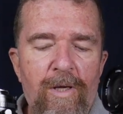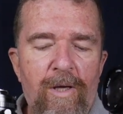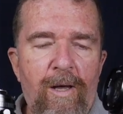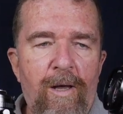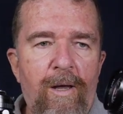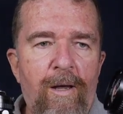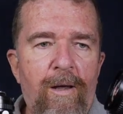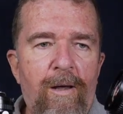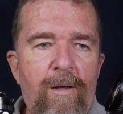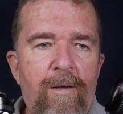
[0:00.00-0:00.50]

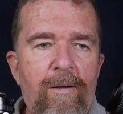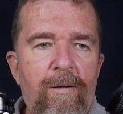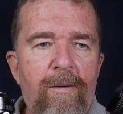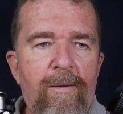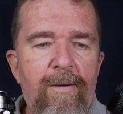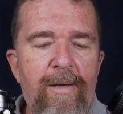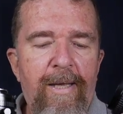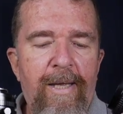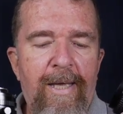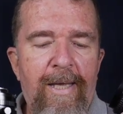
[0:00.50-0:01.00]
Uh,
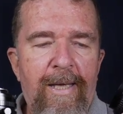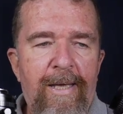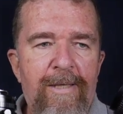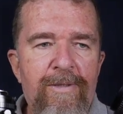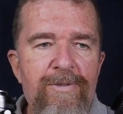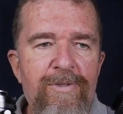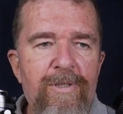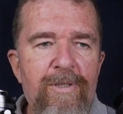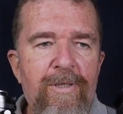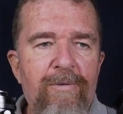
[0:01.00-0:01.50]

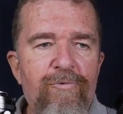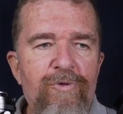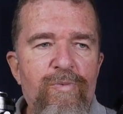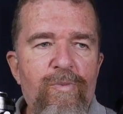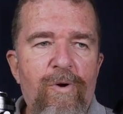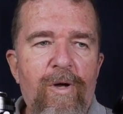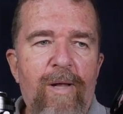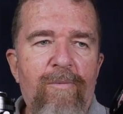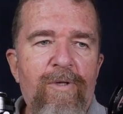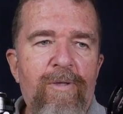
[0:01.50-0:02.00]
and it was
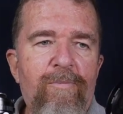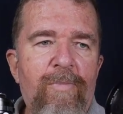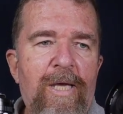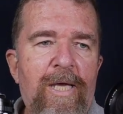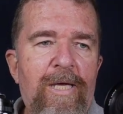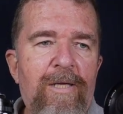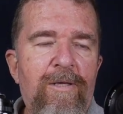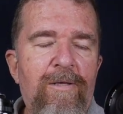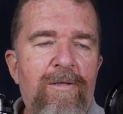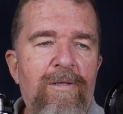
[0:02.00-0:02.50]
probably
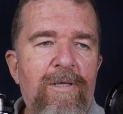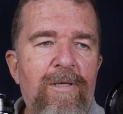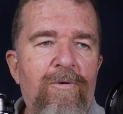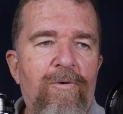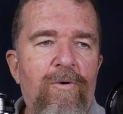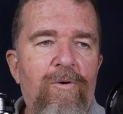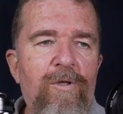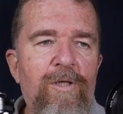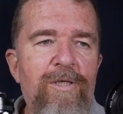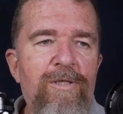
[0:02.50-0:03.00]
made in the
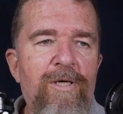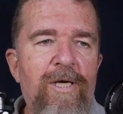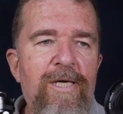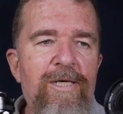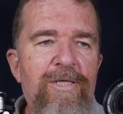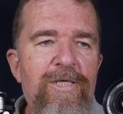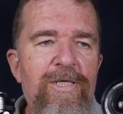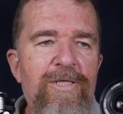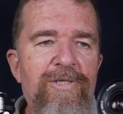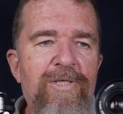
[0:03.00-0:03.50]
early
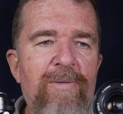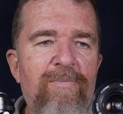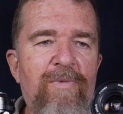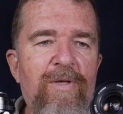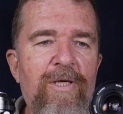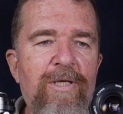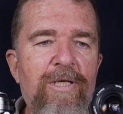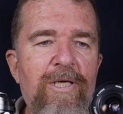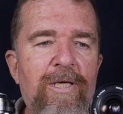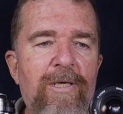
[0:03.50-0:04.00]
90s, I'm
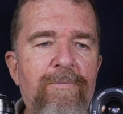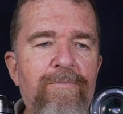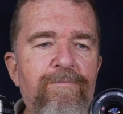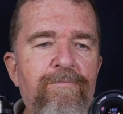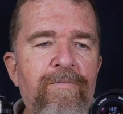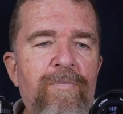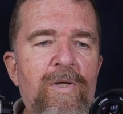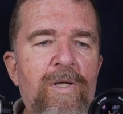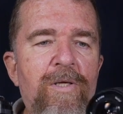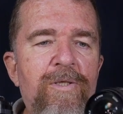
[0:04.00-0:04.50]
thinking.
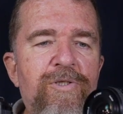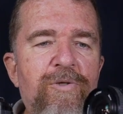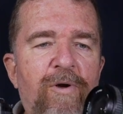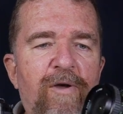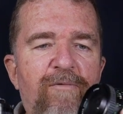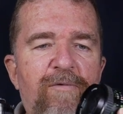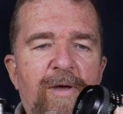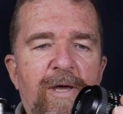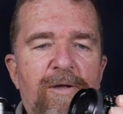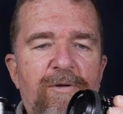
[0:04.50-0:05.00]
So
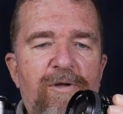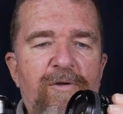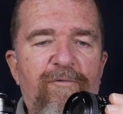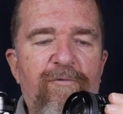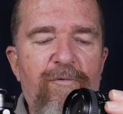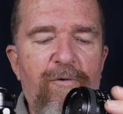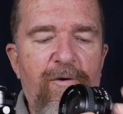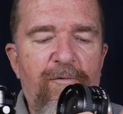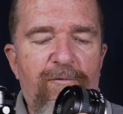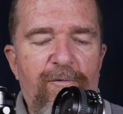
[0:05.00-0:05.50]
I found it
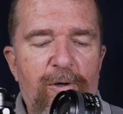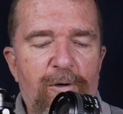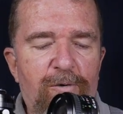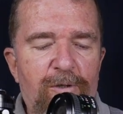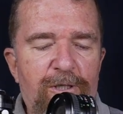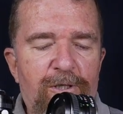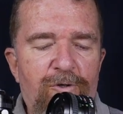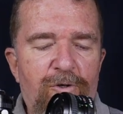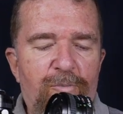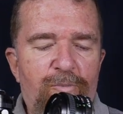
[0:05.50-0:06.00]
for a
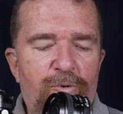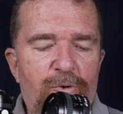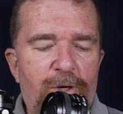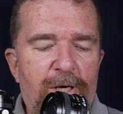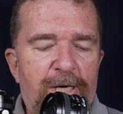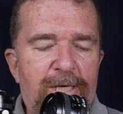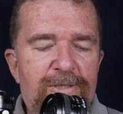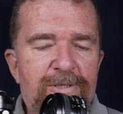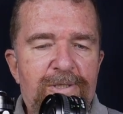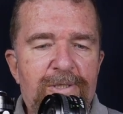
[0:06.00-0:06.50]
fairly good
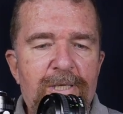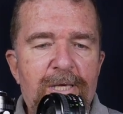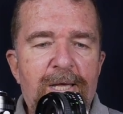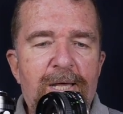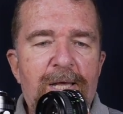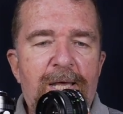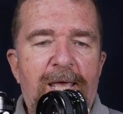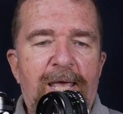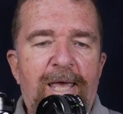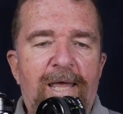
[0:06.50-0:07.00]
price.
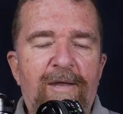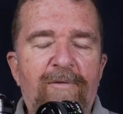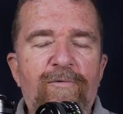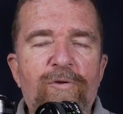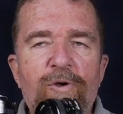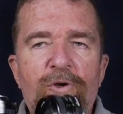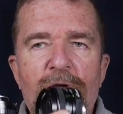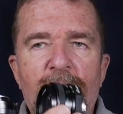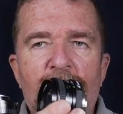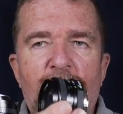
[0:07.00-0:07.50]
And
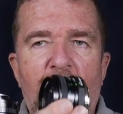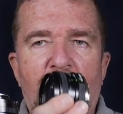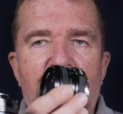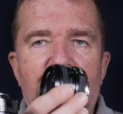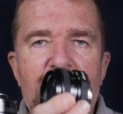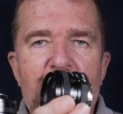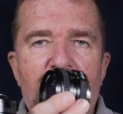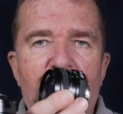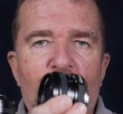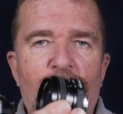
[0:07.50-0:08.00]
if you
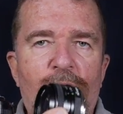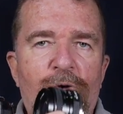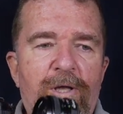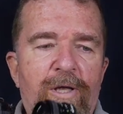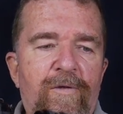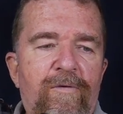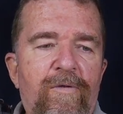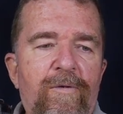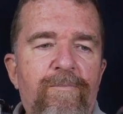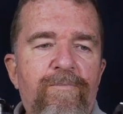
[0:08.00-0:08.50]
combine it
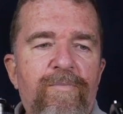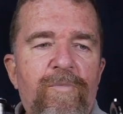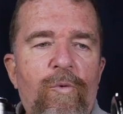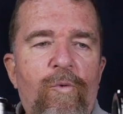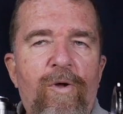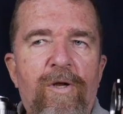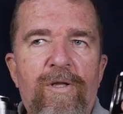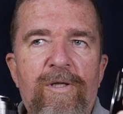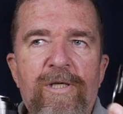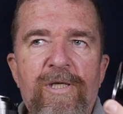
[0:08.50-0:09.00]
with
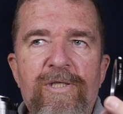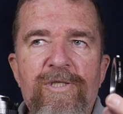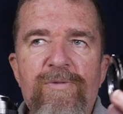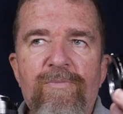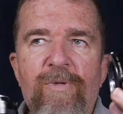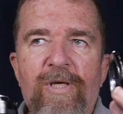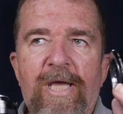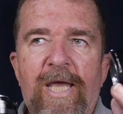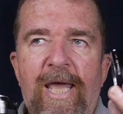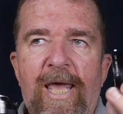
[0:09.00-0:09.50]
one of
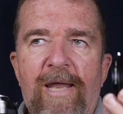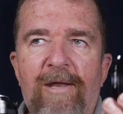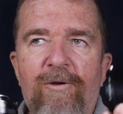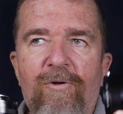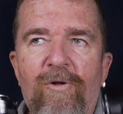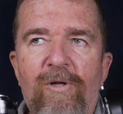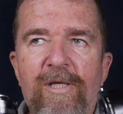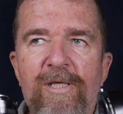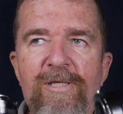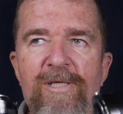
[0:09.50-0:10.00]
these
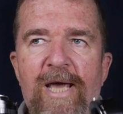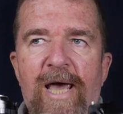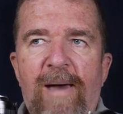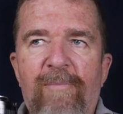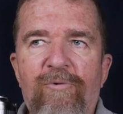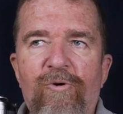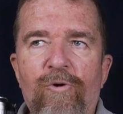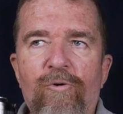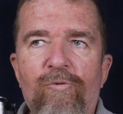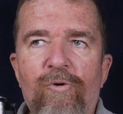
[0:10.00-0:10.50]
mechanical
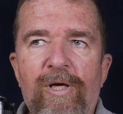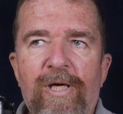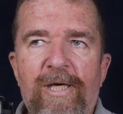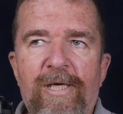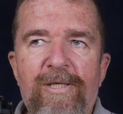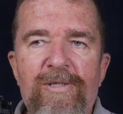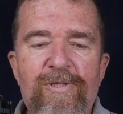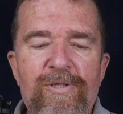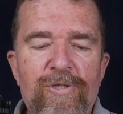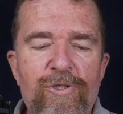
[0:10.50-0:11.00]
adapter
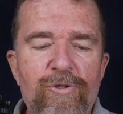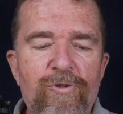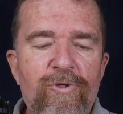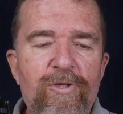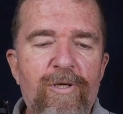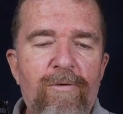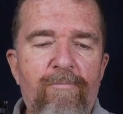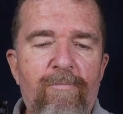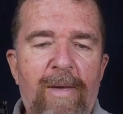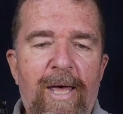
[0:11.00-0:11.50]
rings, you
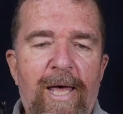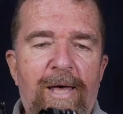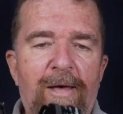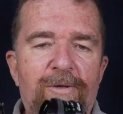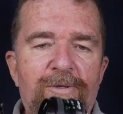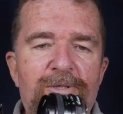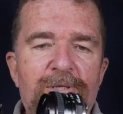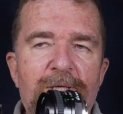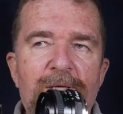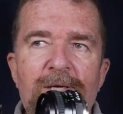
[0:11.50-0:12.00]
can
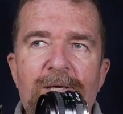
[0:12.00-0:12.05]
mount